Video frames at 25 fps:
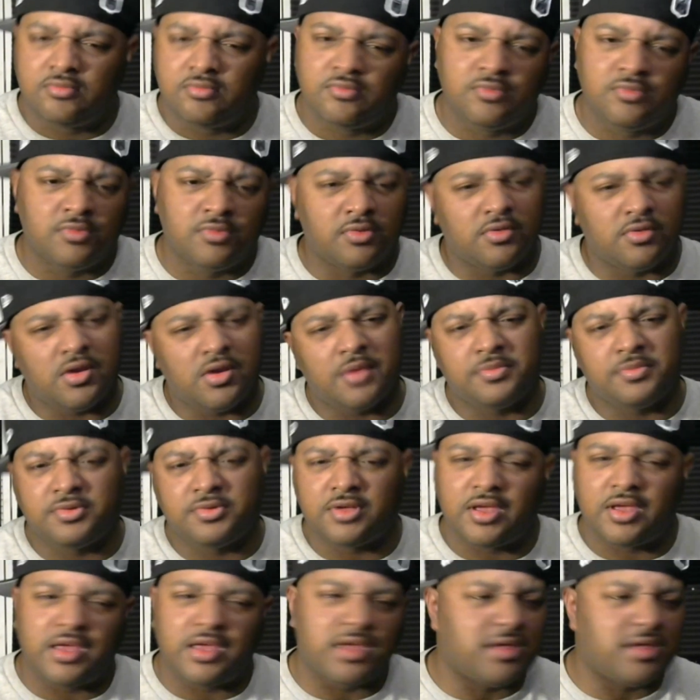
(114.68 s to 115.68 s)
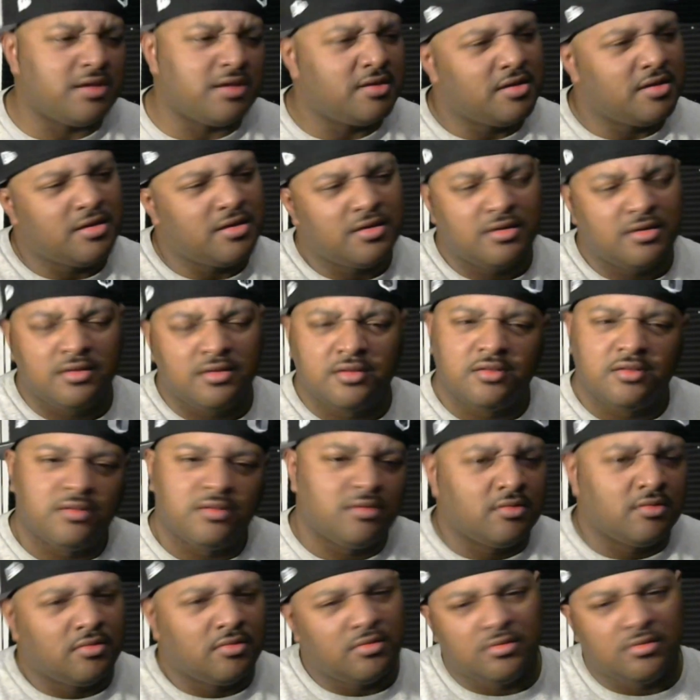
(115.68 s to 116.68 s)
You know what I'm saying?
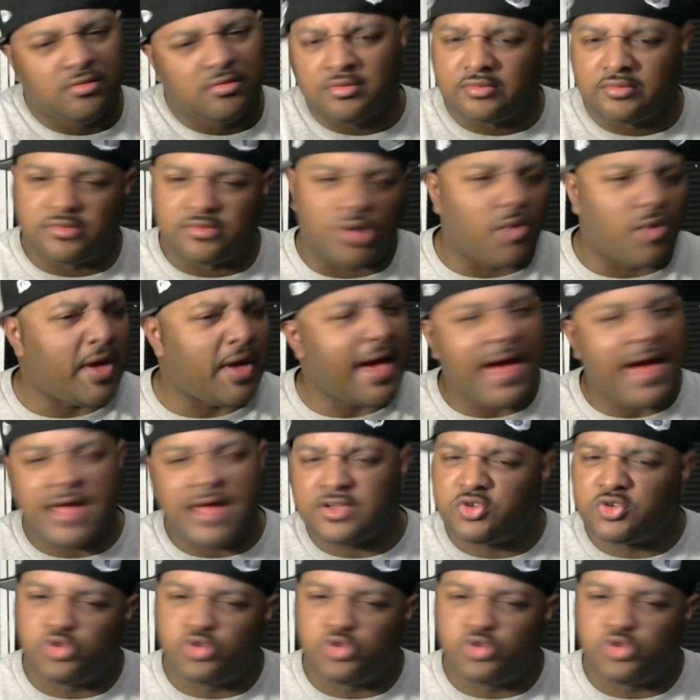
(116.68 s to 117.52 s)
Don't ask